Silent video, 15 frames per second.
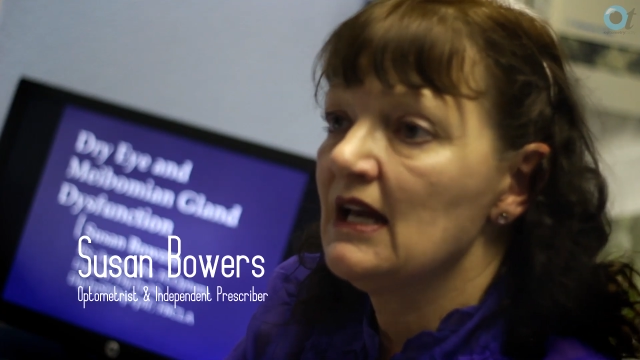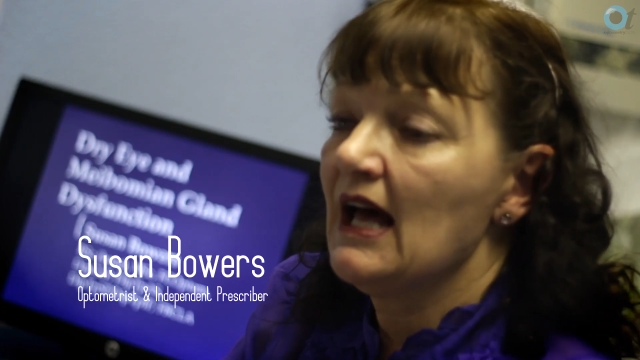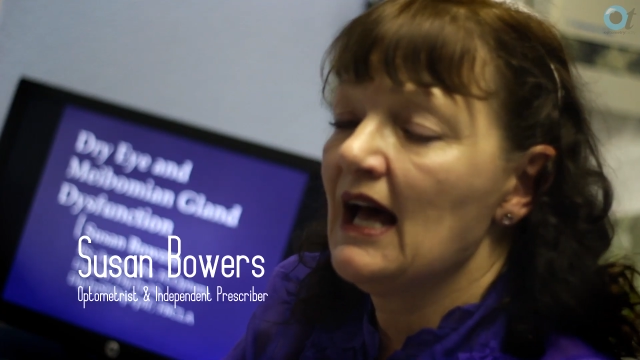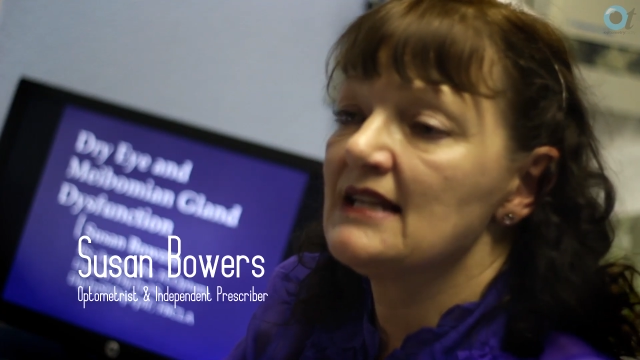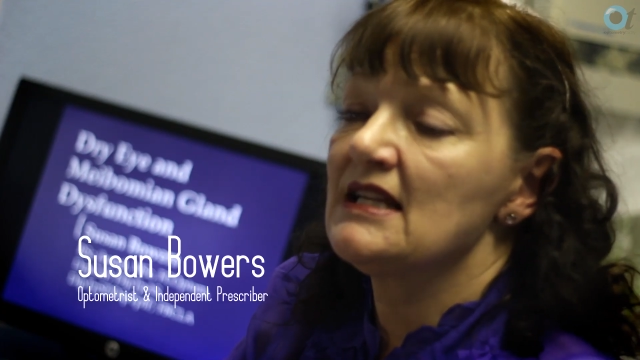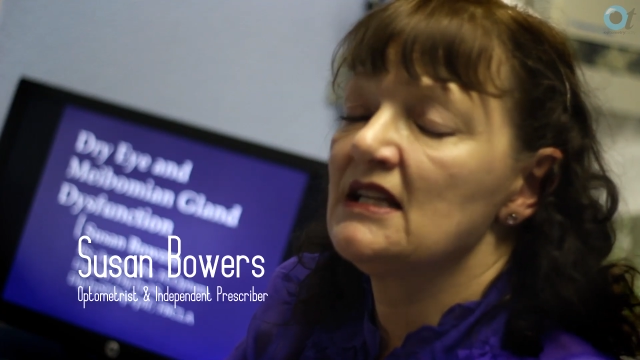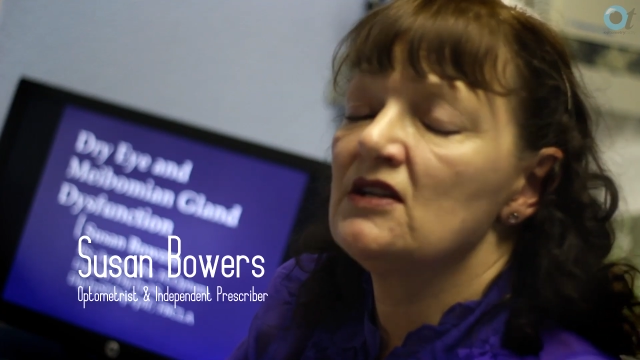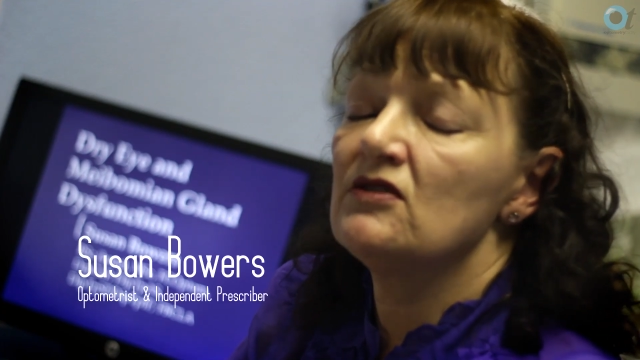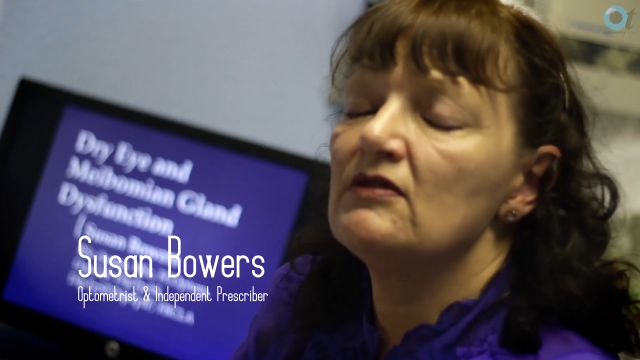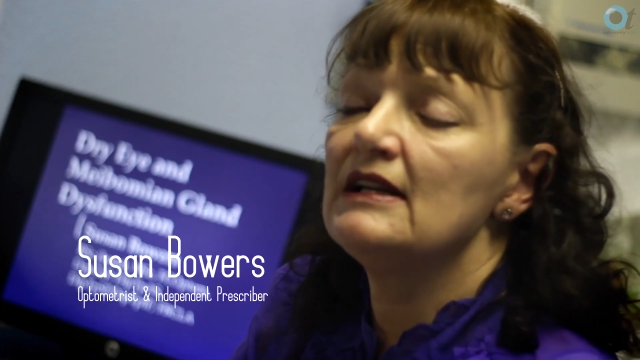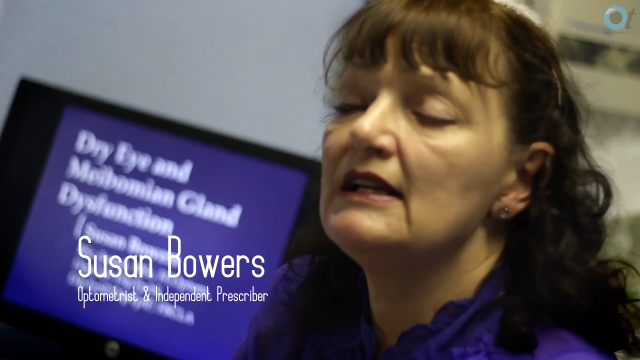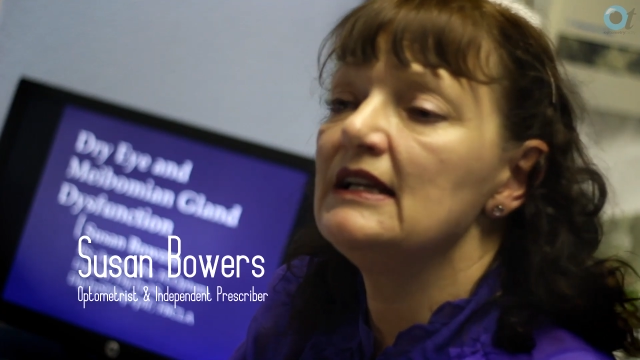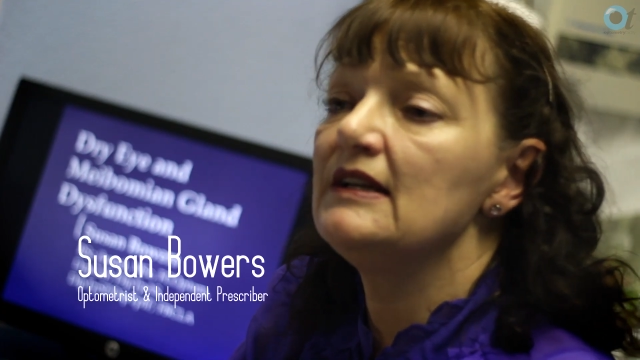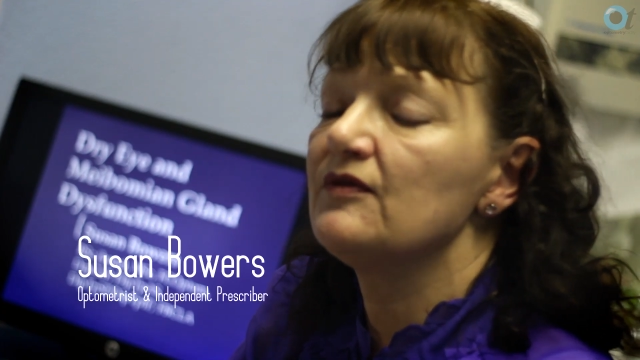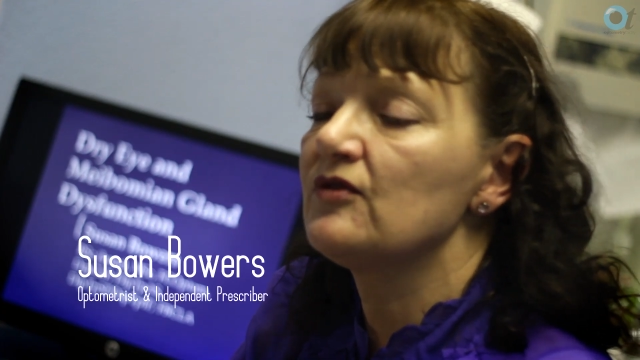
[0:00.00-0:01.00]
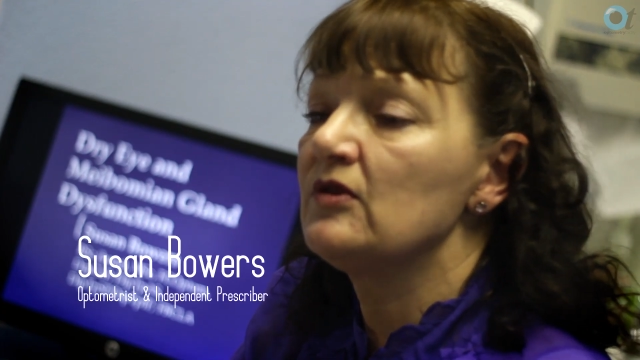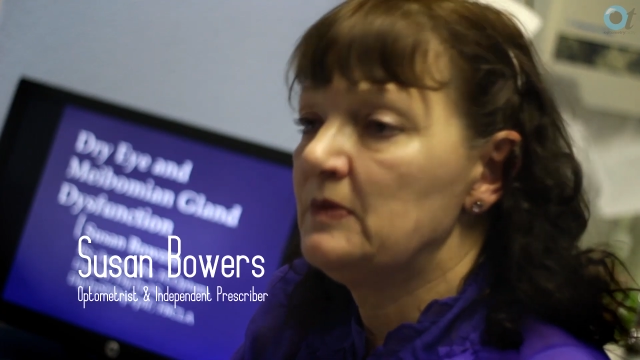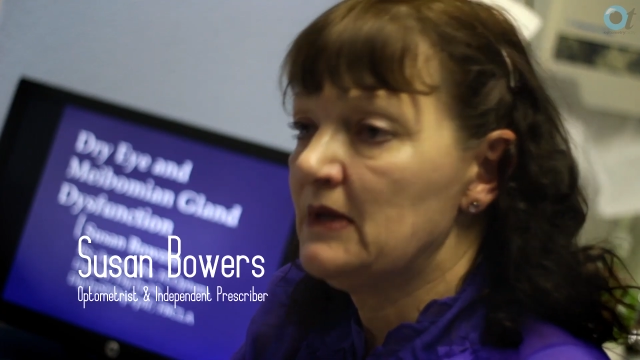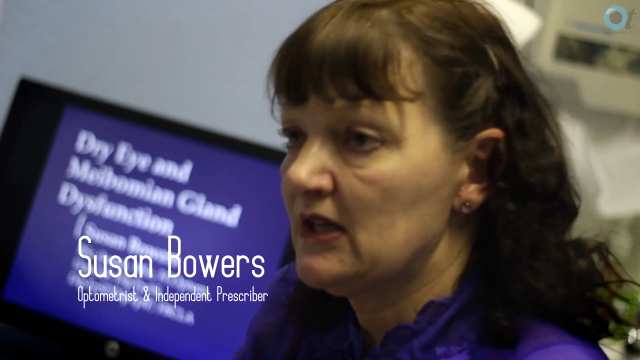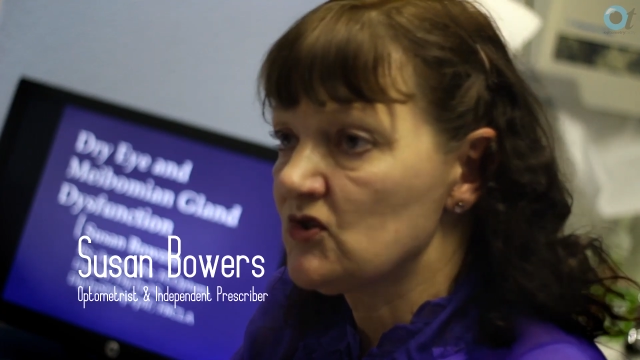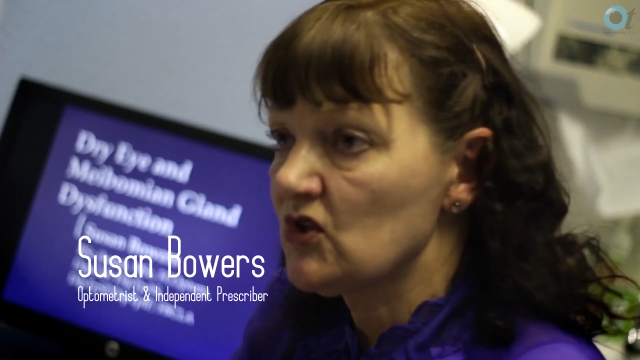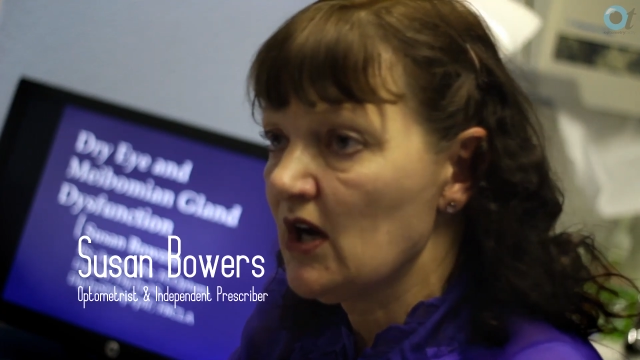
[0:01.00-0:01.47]
has any relief from
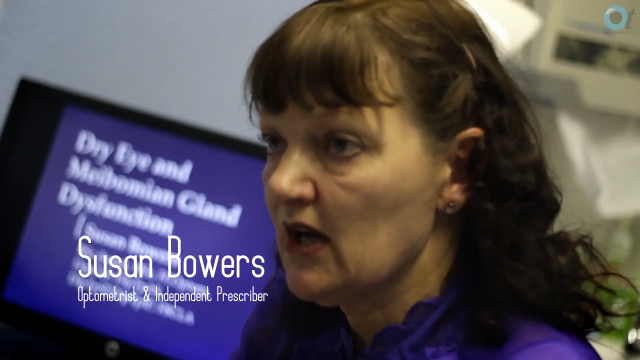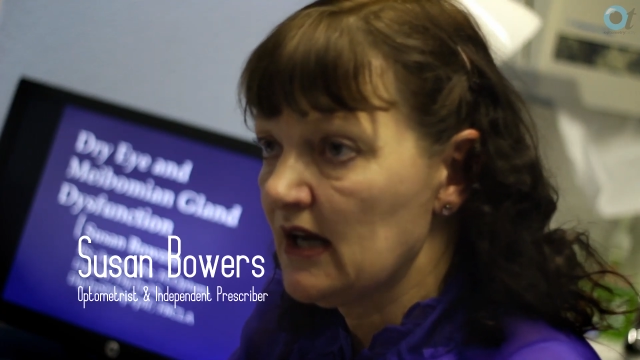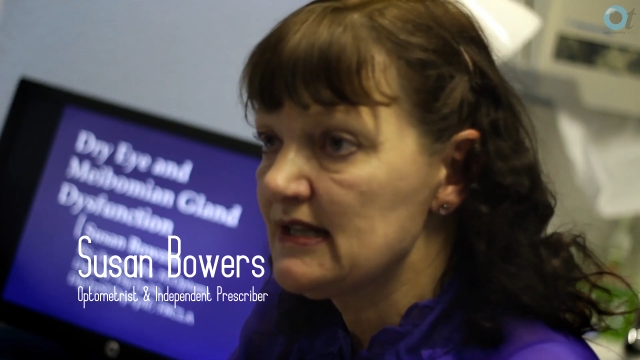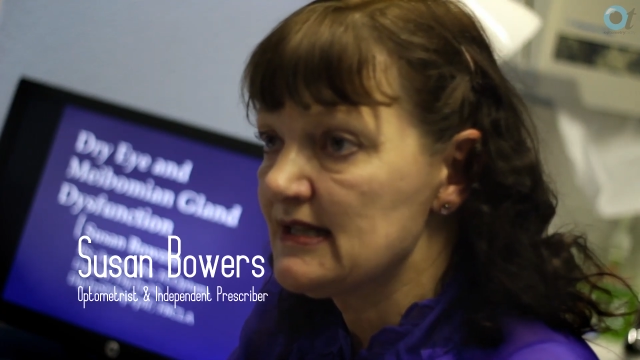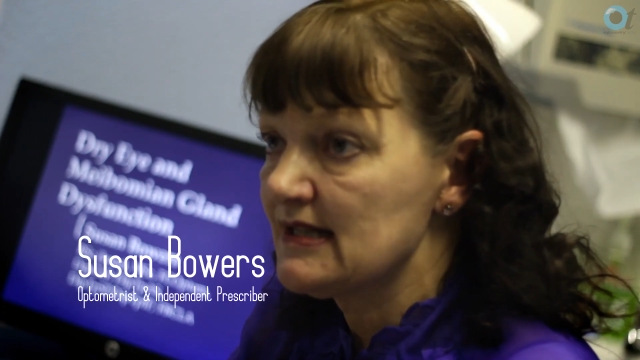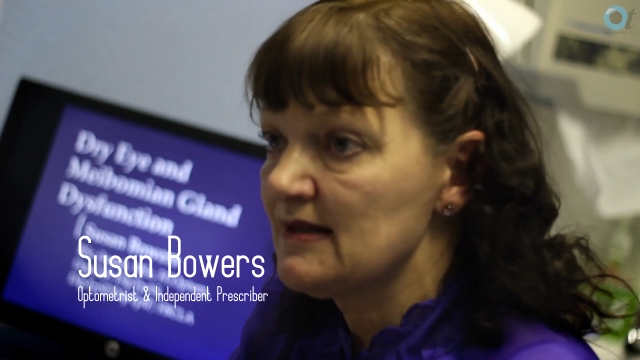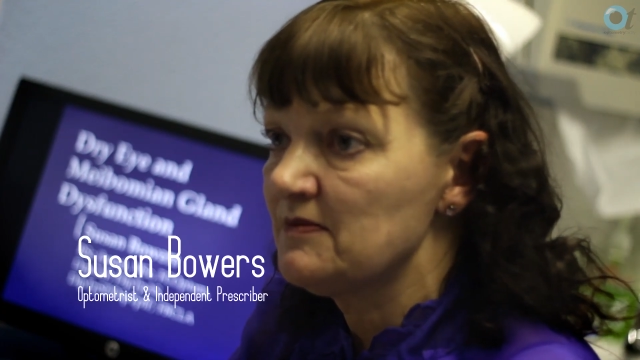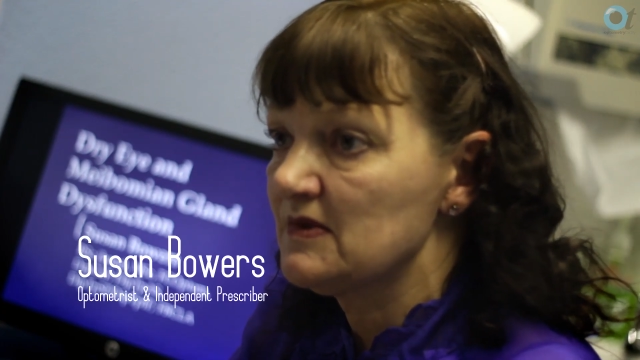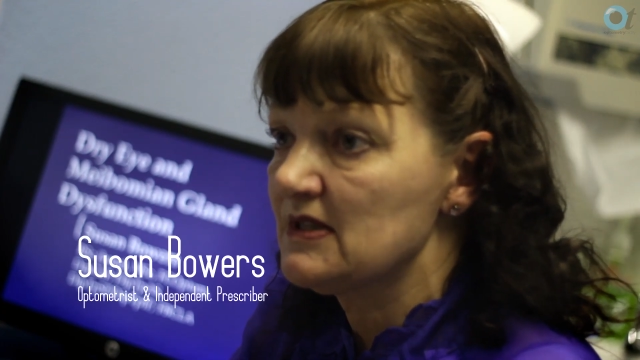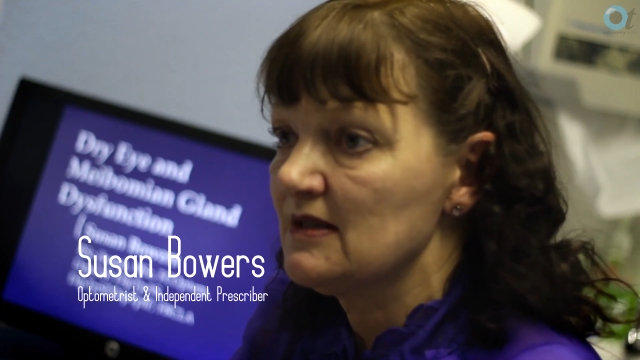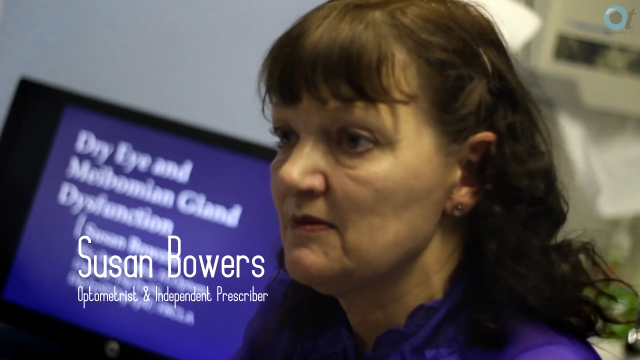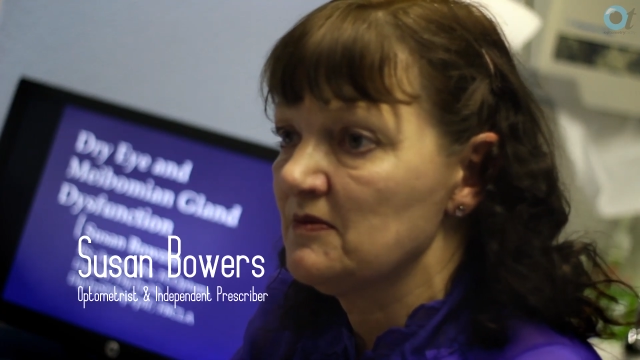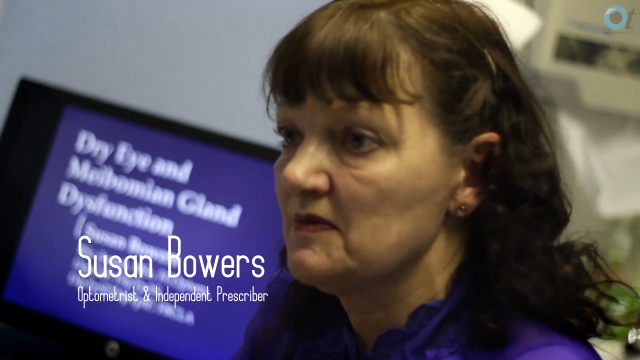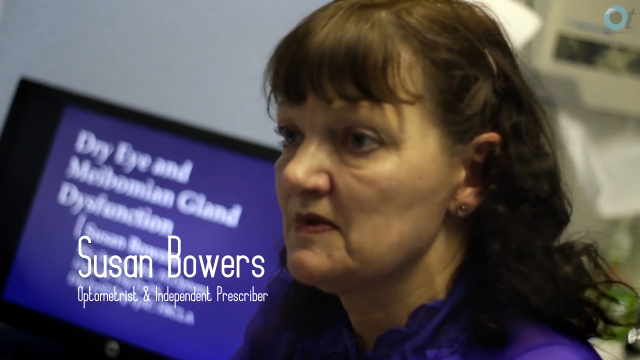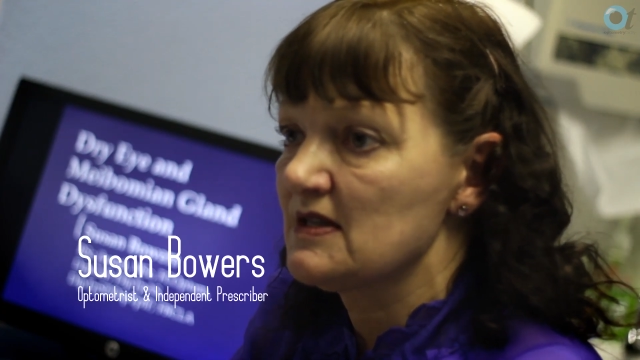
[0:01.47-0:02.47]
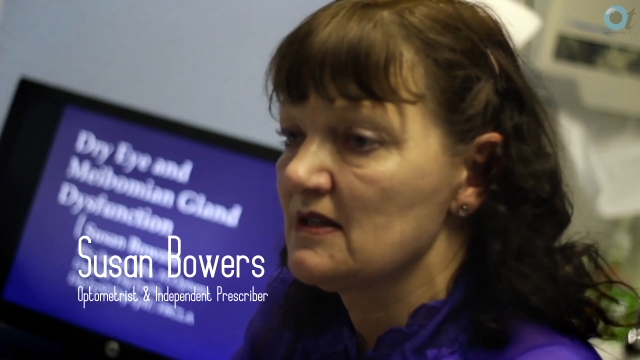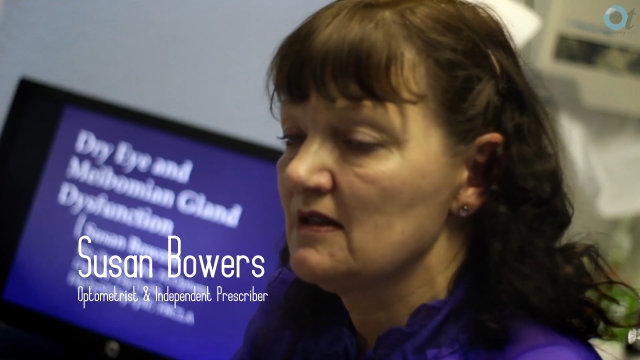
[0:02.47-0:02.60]
their dry eye symptoms.